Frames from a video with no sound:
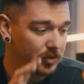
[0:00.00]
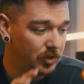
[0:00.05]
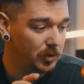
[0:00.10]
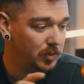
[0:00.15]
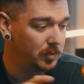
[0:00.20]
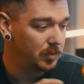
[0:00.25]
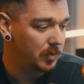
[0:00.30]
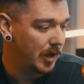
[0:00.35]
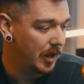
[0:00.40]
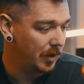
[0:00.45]

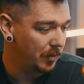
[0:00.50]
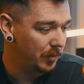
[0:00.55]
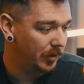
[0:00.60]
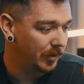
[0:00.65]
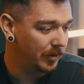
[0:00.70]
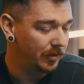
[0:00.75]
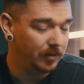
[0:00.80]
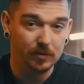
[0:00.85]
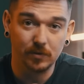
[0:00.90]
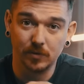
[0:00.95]
So uh, we're
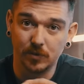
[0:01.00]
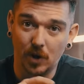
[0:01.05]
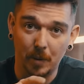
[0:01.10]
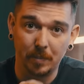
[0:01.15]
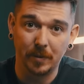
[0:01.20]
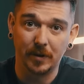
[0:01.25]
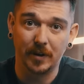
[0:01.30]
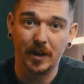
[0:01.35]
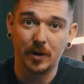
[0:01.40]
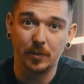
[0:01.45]
gonna
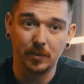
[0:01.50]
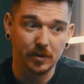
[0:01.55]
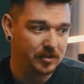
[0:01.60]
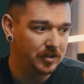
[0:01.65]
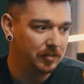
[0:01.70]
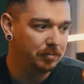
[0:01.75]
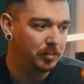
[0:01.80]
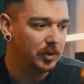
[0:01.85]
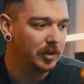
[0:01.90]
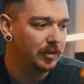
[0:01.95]
hop into that one at
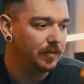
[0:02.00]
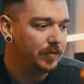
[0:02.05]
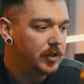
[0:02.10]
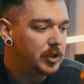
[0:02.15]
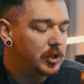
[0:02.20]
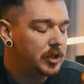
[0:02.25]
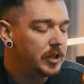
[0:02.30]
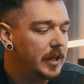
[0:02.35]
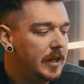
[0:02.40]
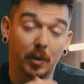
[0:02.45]
some point in the
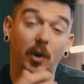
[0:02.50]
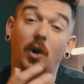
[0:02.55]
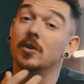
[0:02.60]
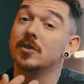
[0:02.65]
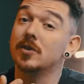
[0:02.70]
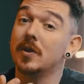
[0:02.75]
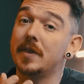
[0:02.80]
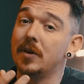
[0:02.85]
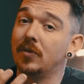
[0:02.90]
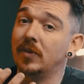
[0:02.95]
future. But
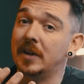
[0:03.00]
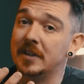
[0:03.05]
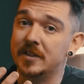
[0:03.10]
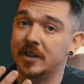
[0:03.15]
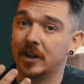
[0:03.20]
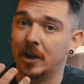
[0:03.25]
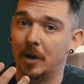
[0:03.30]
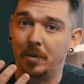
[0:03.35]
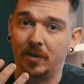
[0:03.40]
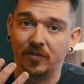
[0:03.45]
also they
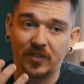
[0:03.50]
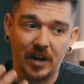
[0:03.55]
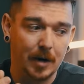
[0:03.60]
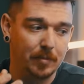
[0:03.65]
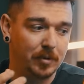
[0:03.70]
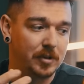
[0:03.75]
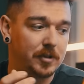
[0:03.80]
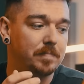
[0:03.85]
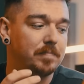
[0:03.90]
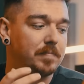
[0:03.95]
released a couple of
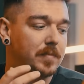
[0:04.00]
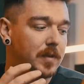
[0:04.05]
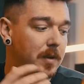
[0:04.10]
cameras.